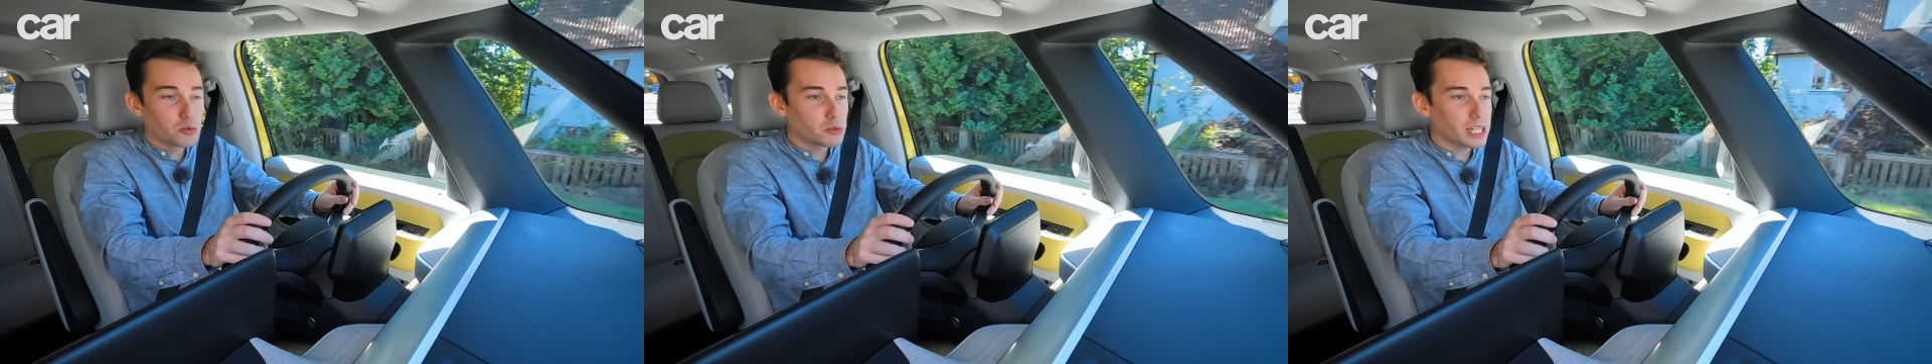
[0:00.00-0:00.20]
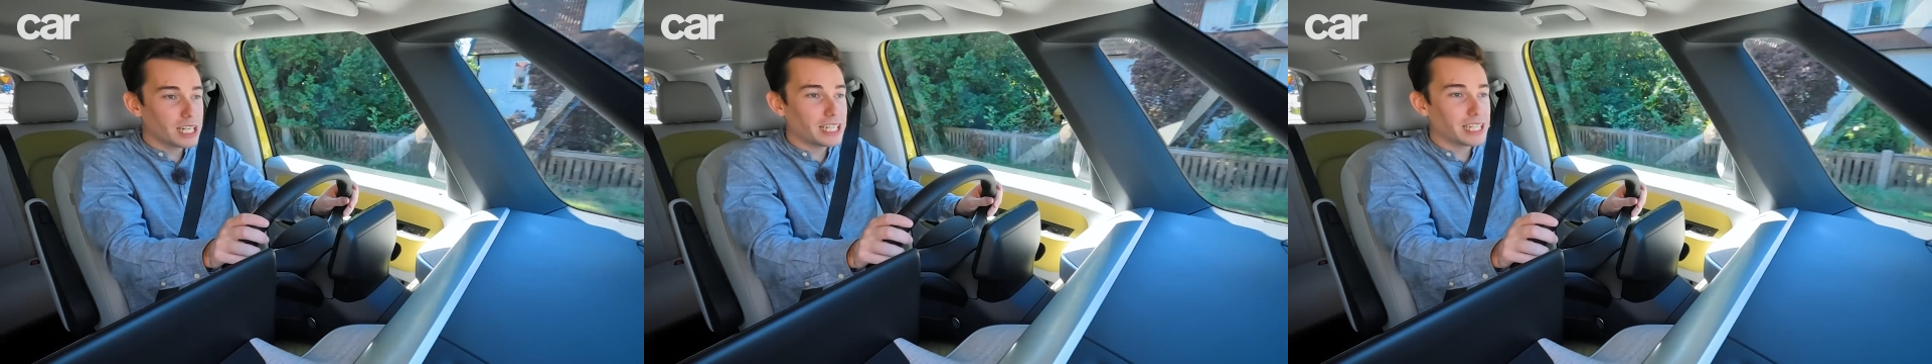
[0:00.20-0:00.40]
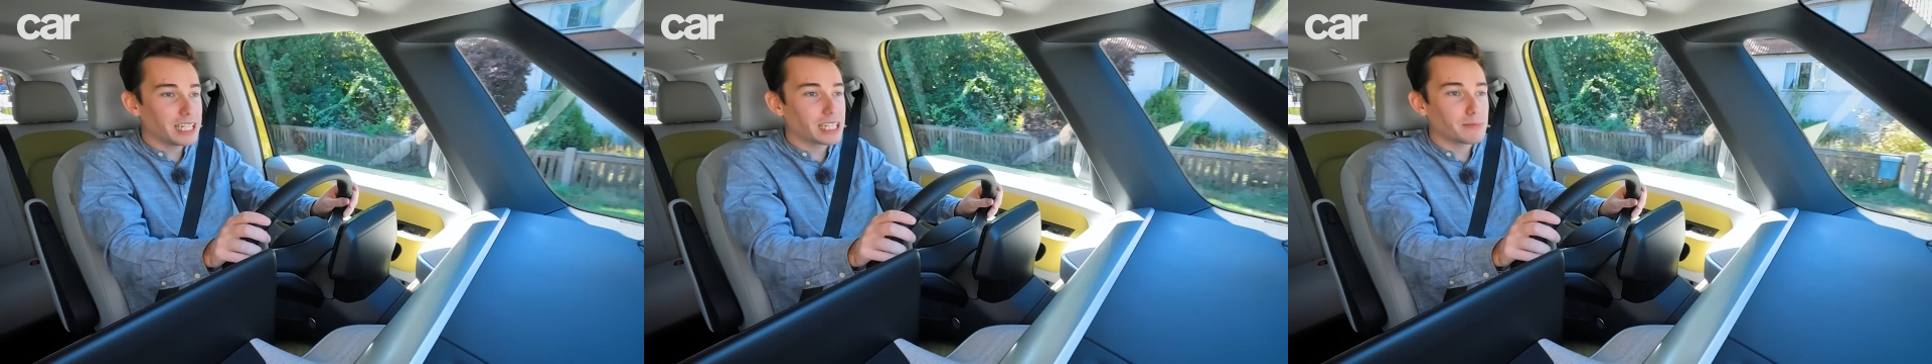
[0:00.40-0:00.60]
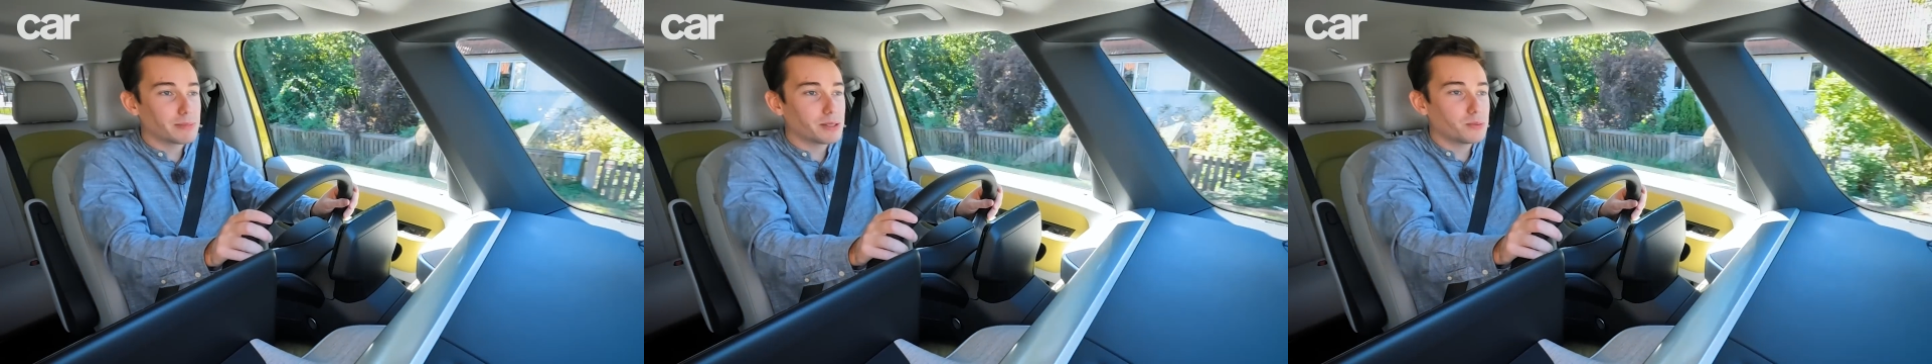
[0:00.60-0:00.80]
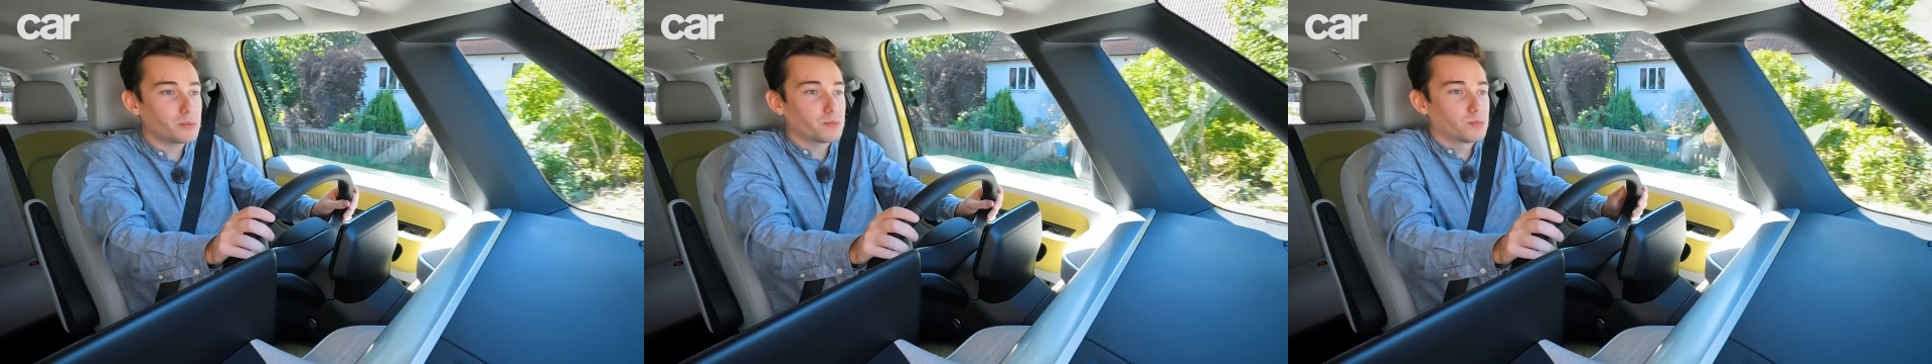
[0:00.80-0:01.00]
really going to
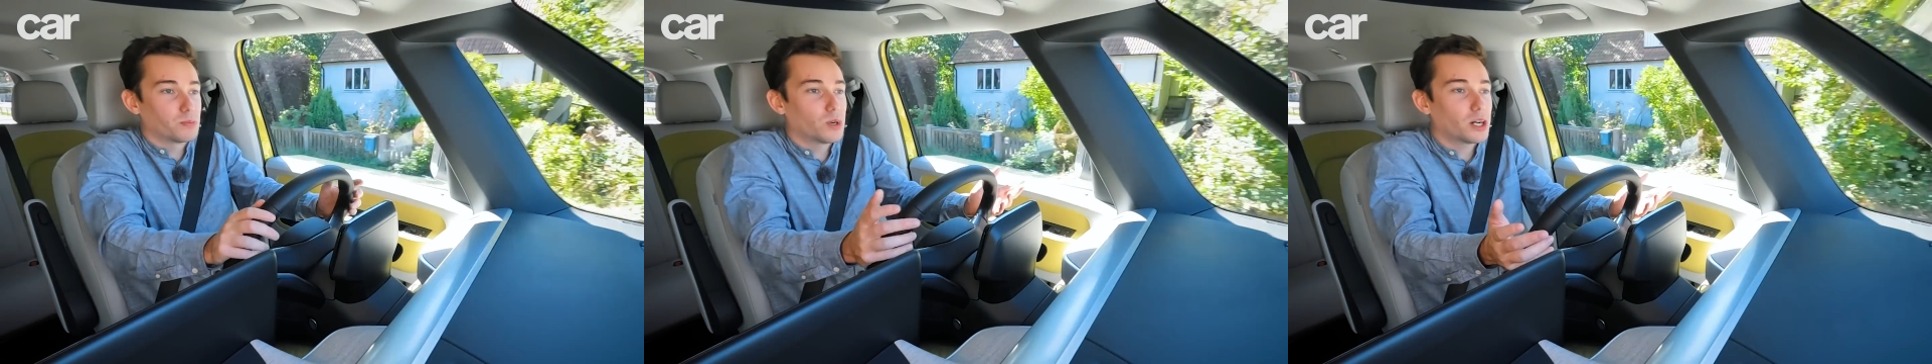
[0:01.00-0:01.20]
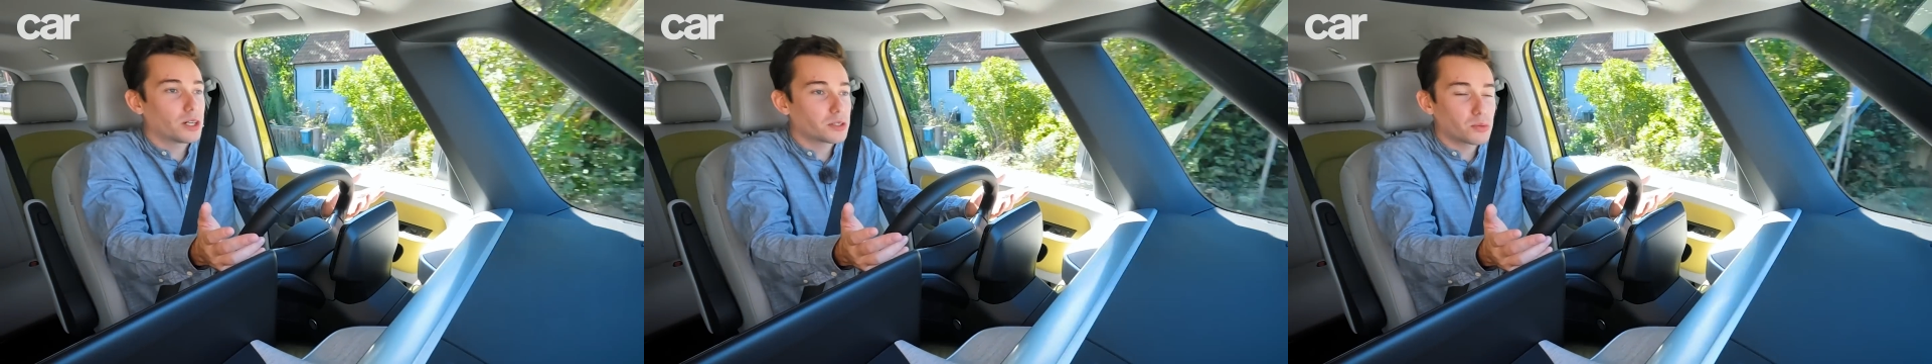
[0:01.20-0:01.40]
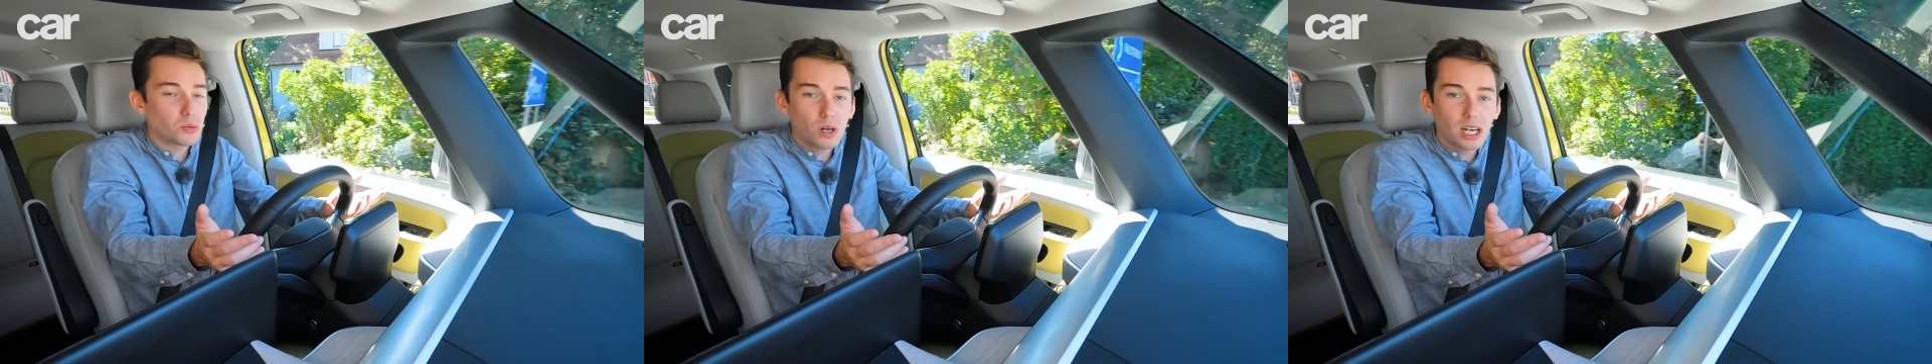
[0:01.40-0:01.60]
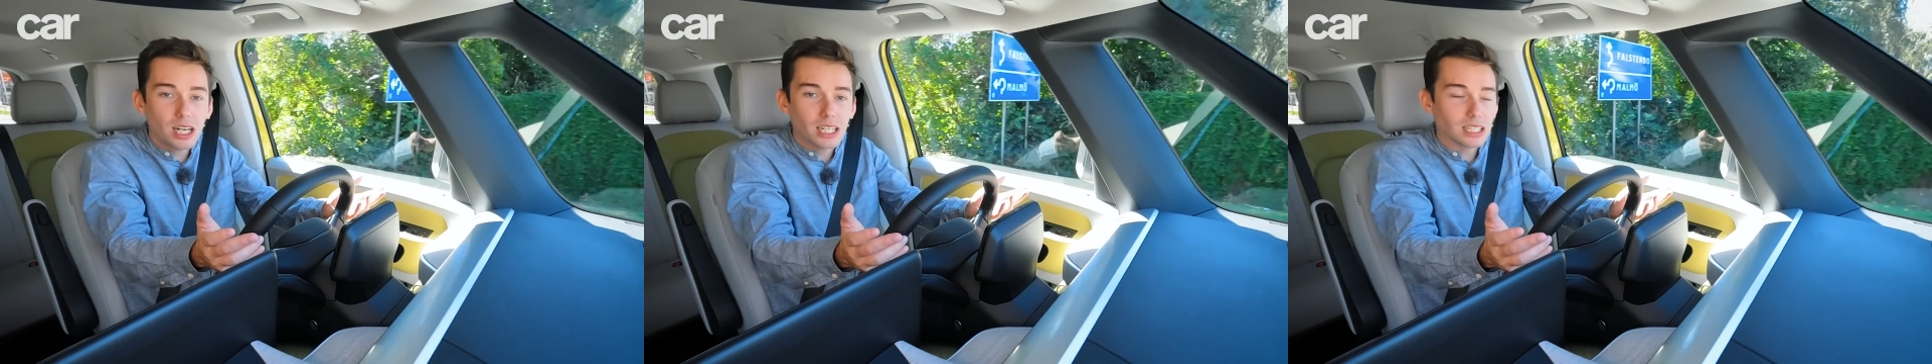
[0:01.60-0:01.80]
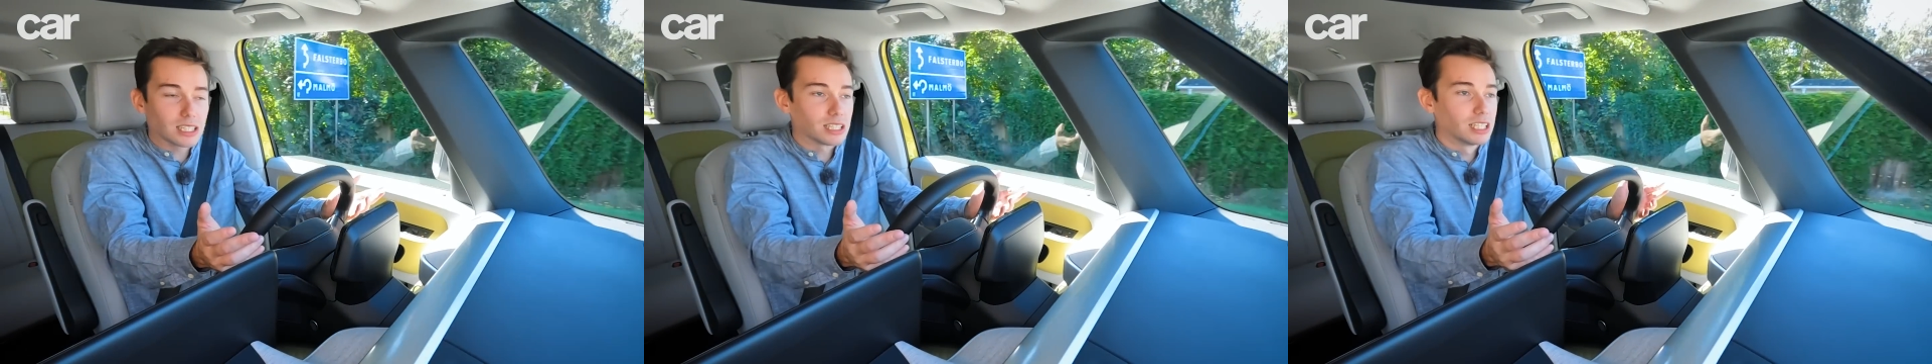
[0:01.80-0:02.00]
be
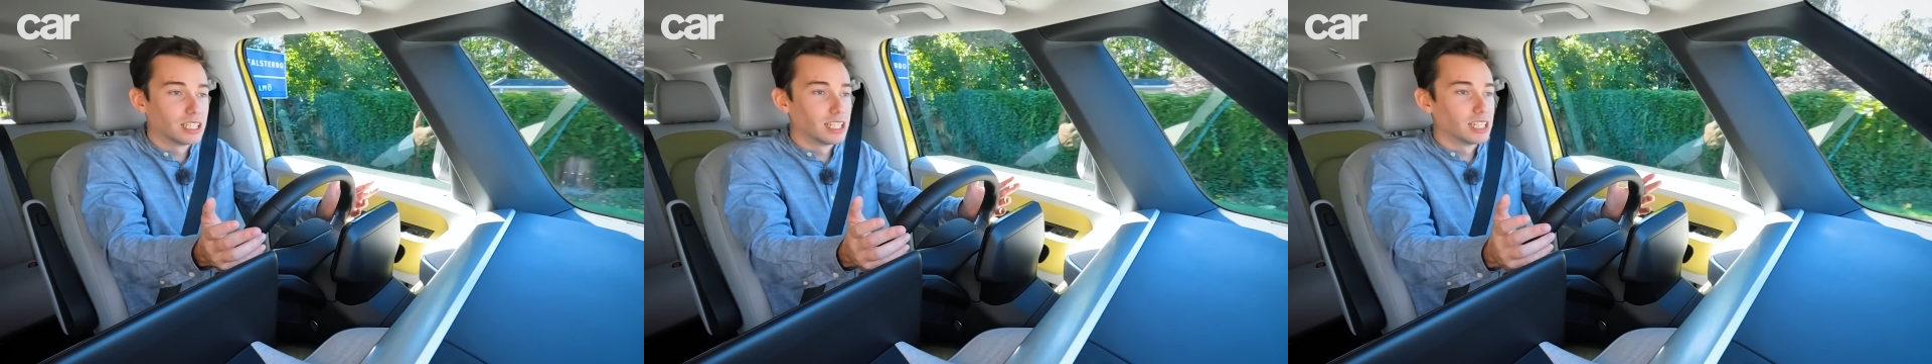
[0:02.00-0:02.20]
worthwhile